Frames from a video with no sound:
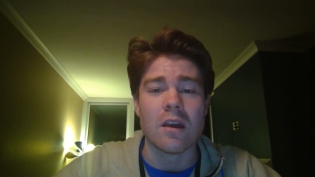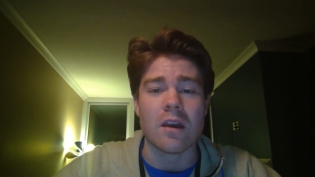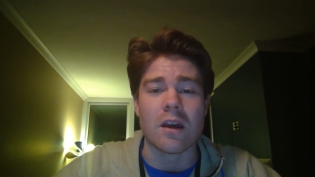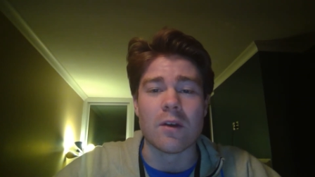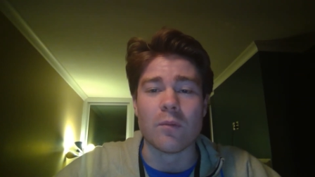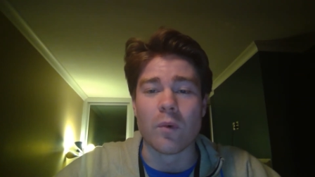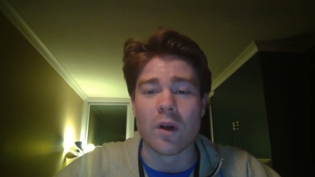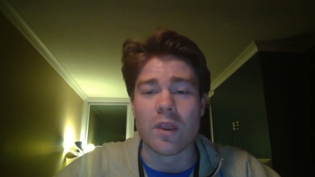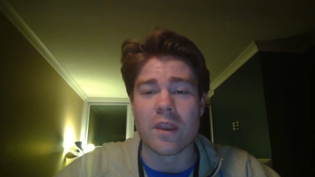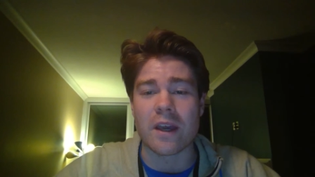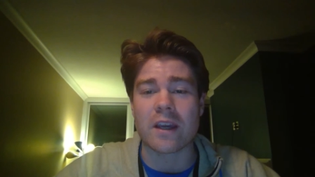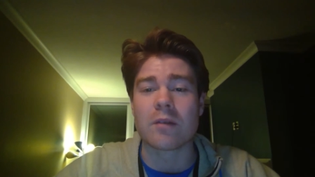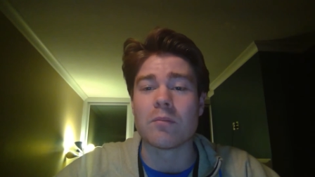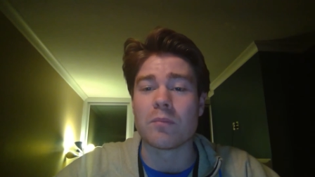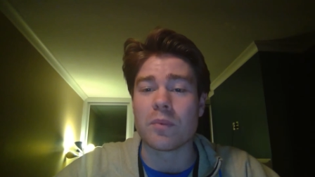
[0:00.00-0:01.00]
And one
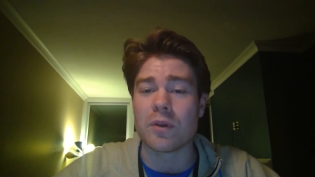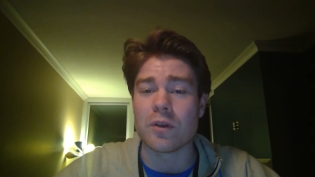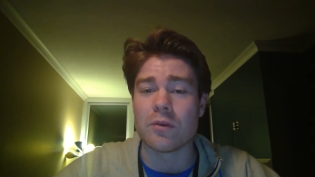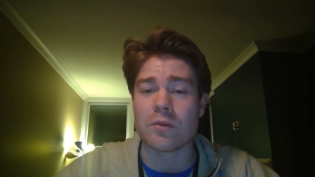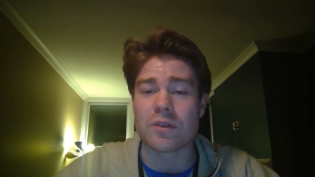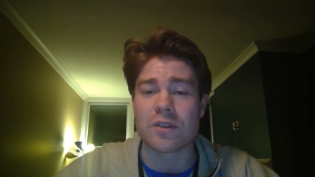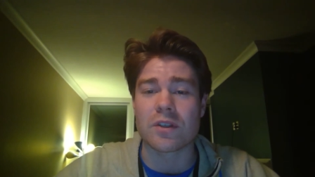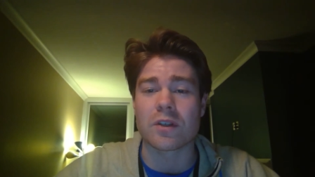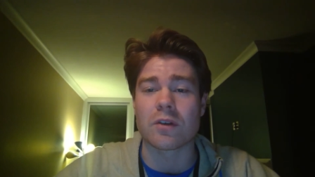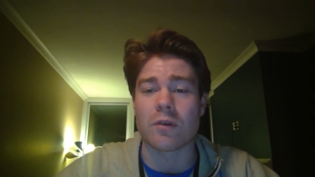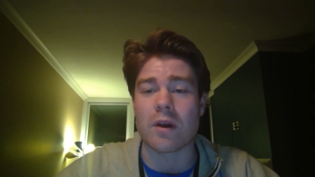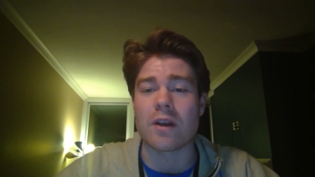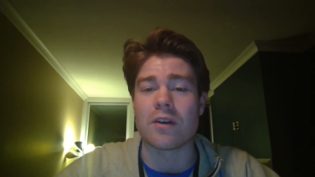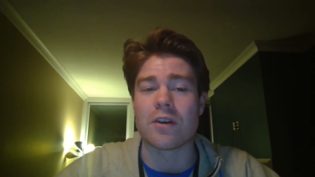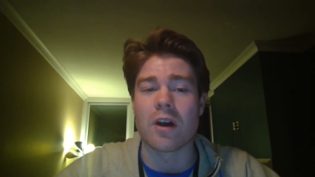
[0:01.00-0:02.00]
that computes the
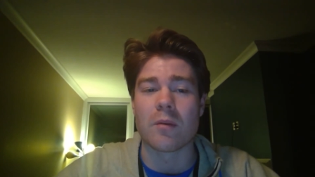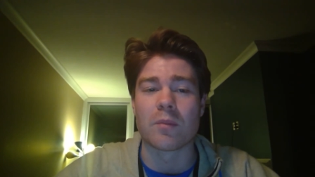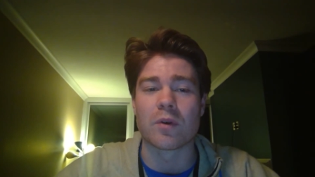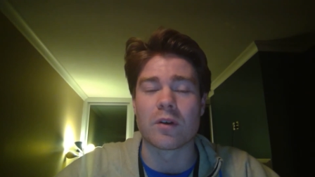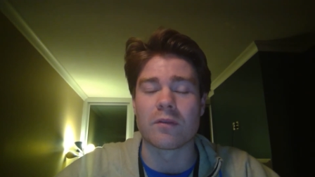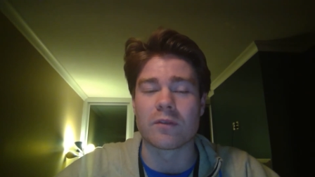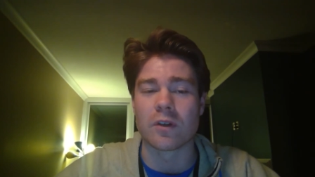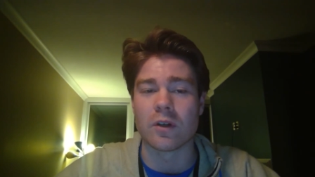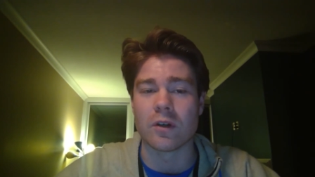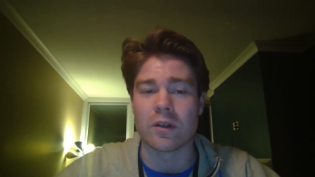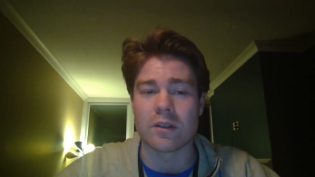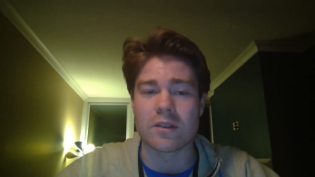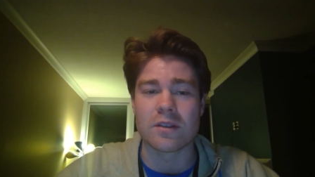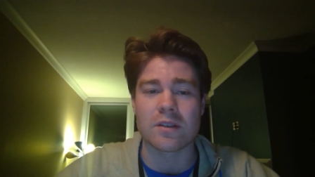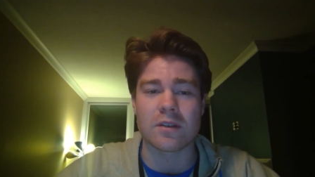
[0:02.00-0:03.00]
greater number of
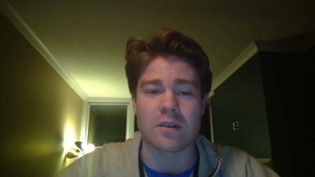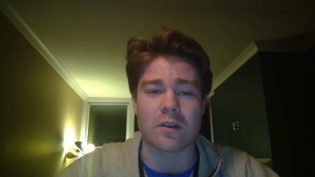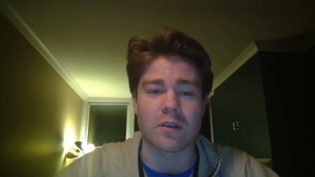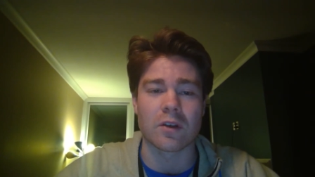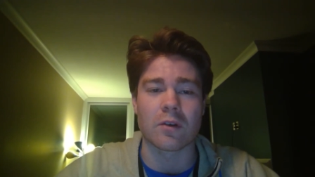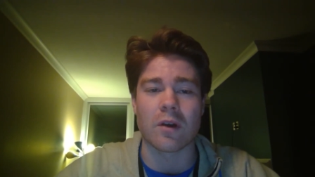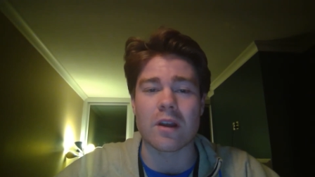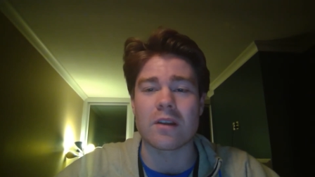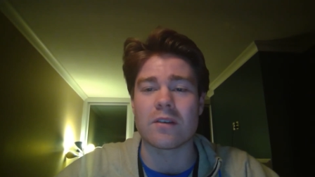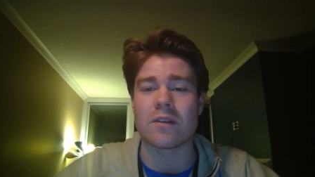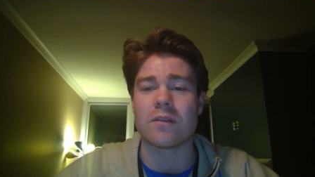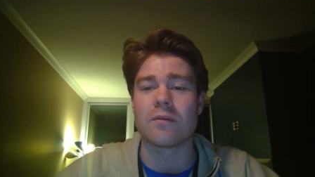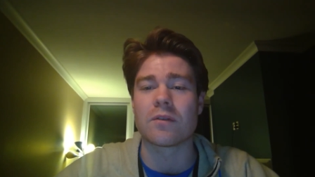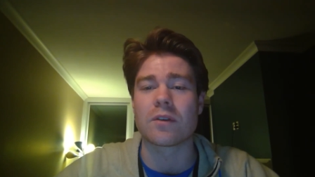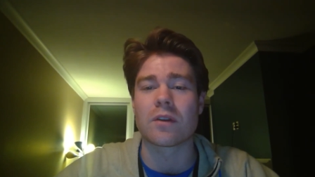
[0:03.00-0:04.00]
goods or the
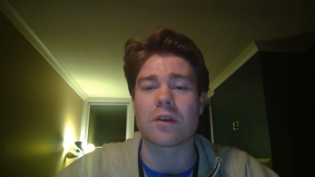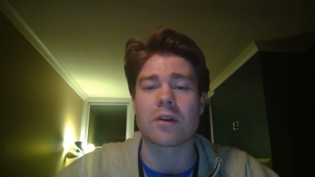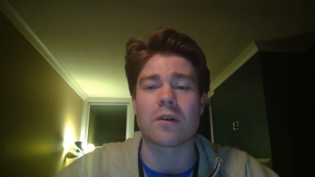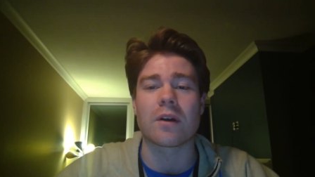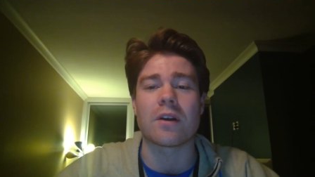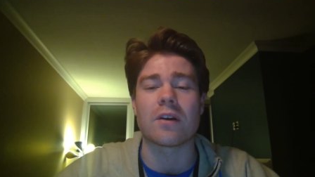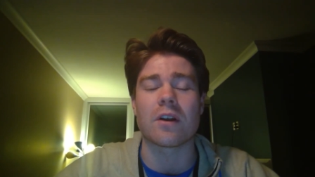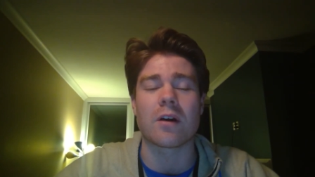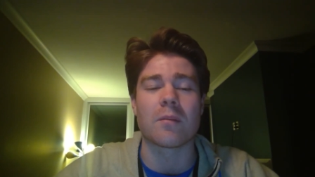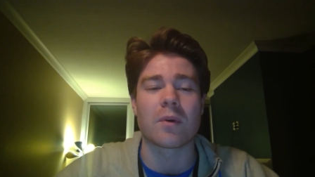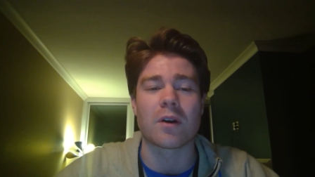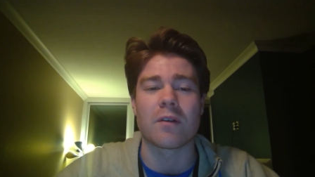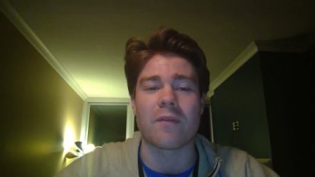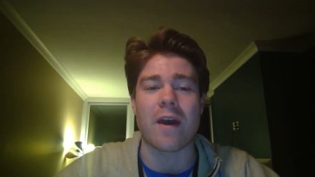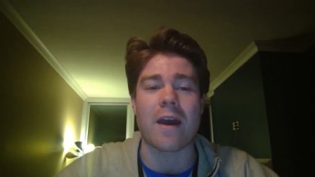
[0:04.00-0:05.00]
greater
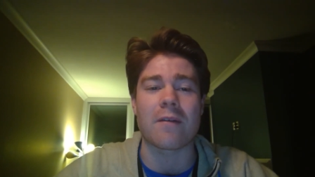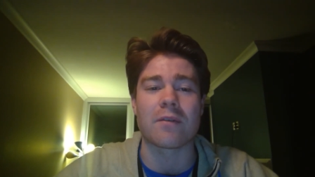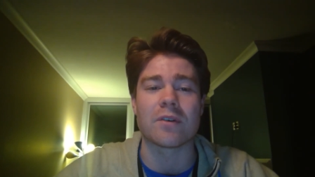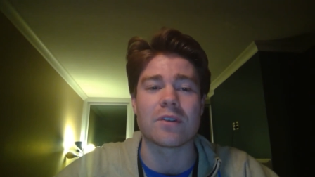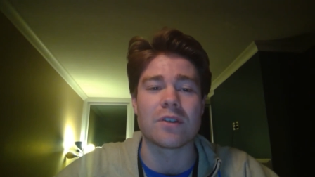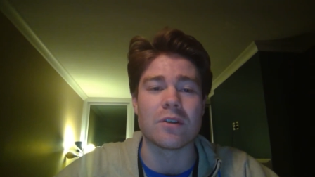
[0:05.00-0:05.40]
number of average